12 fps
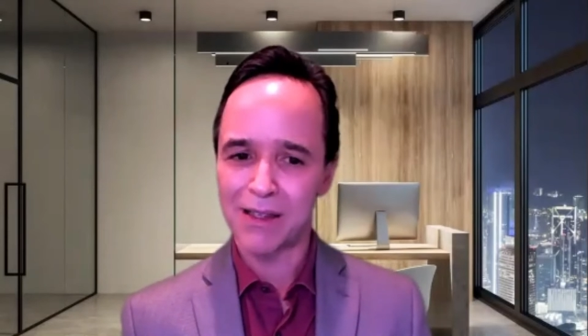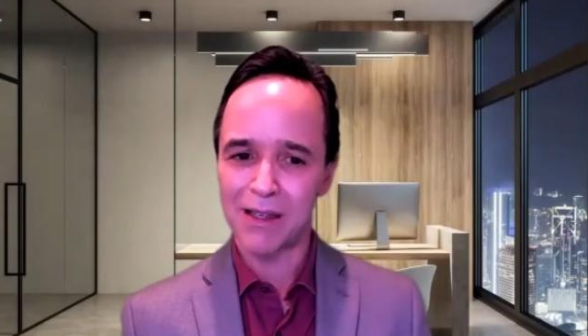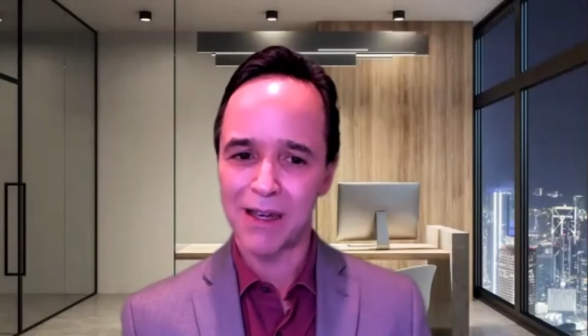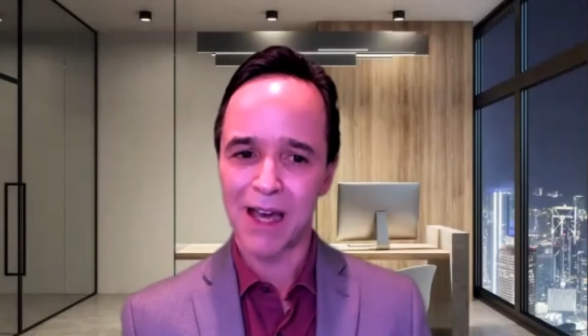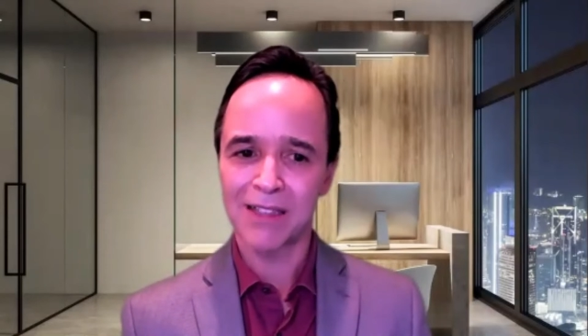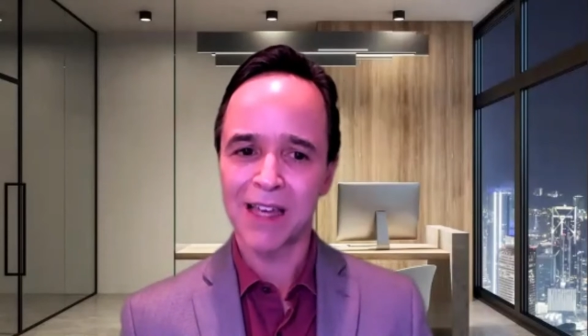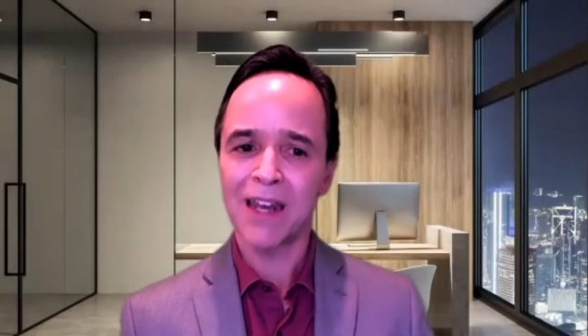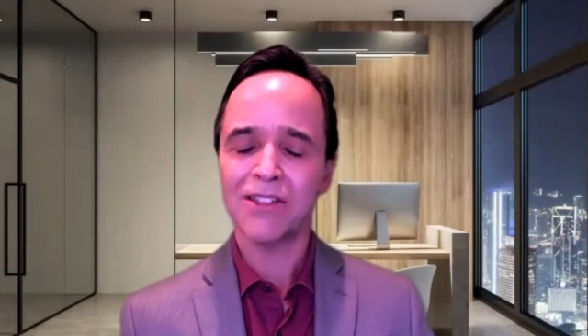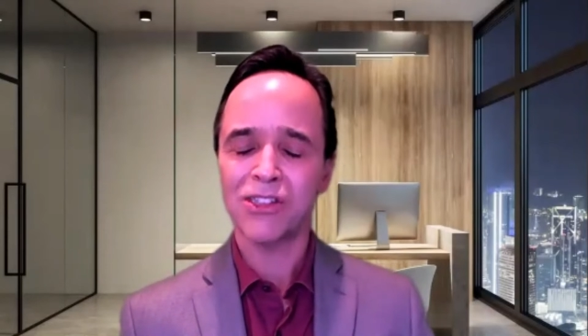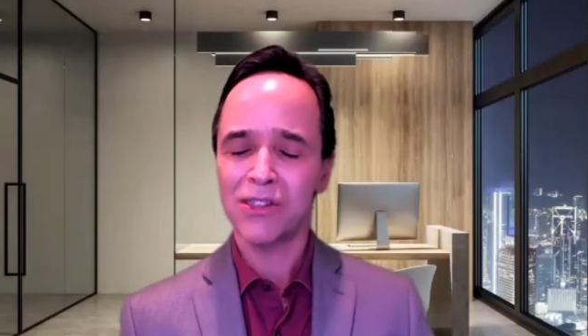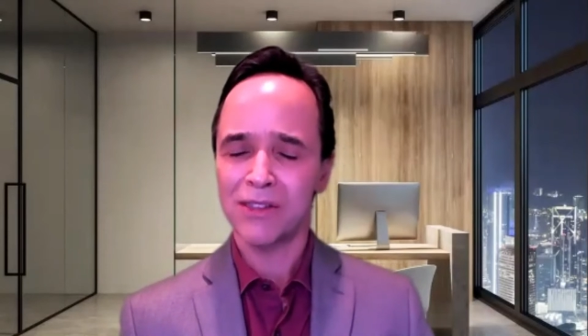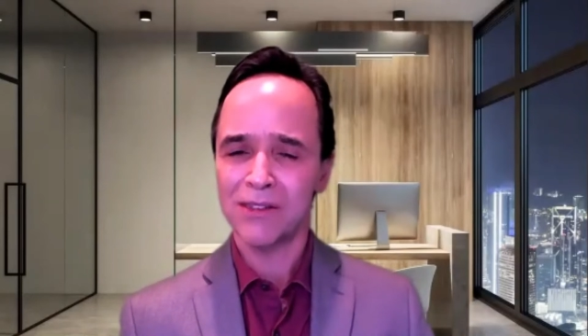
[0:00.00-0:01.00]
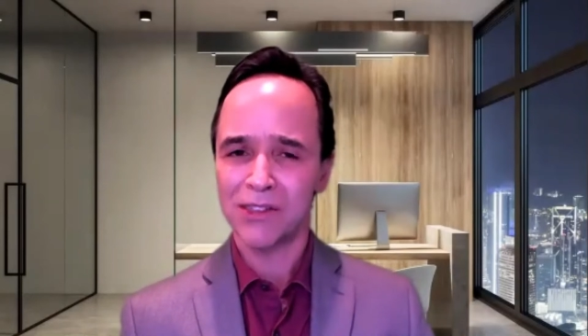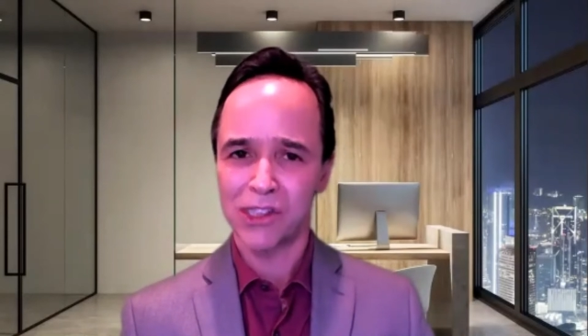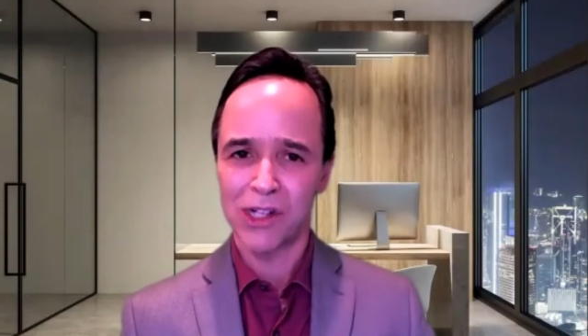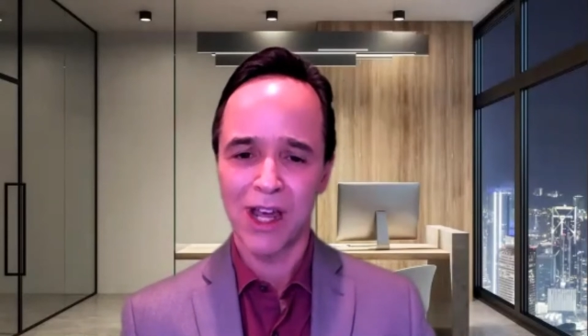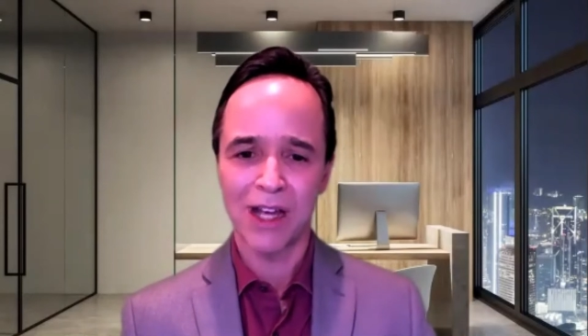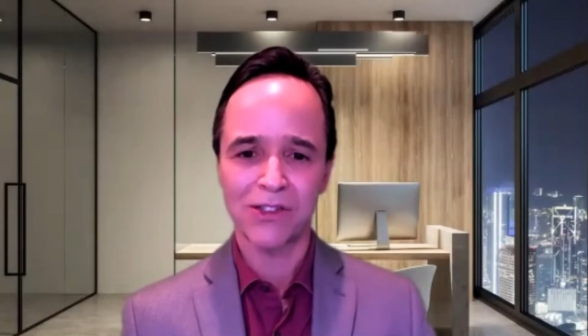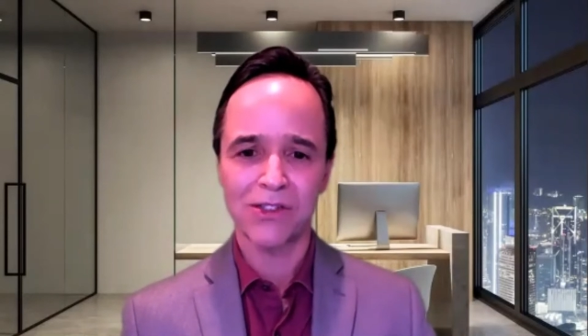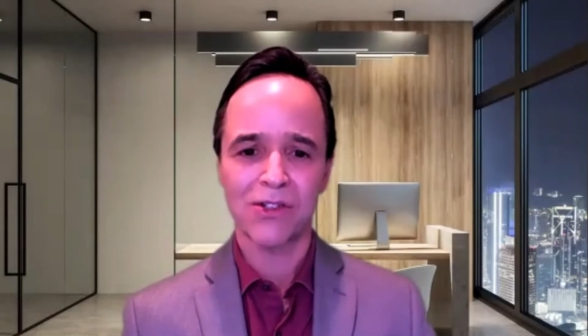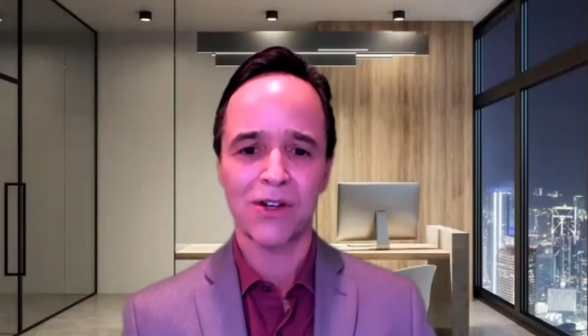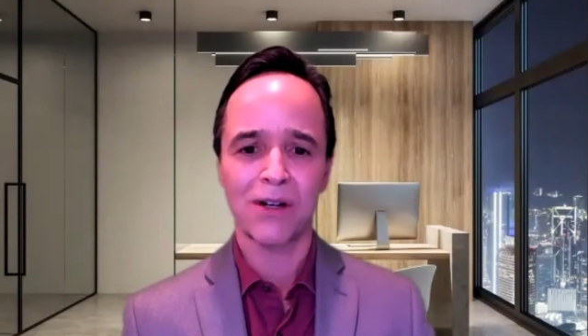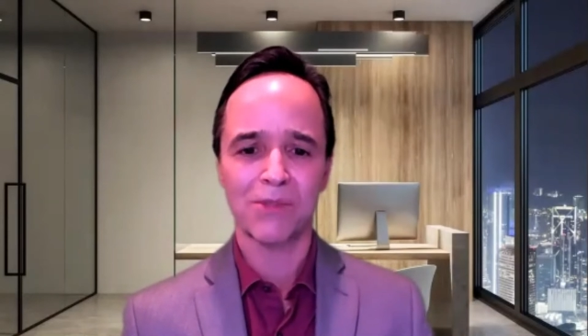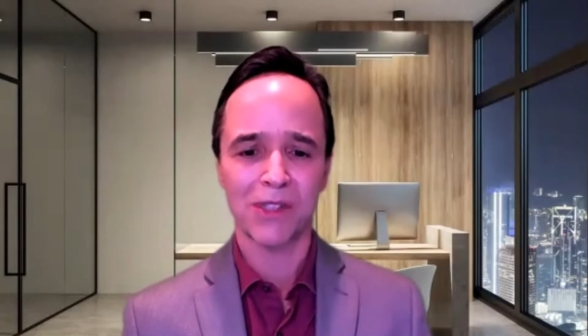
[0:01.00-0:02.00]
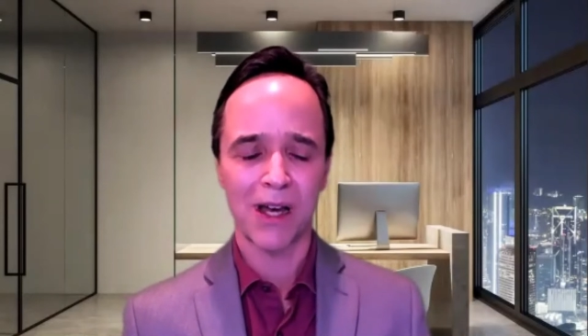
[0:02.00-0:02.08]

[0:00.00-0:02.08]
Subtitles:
has anything changed in terms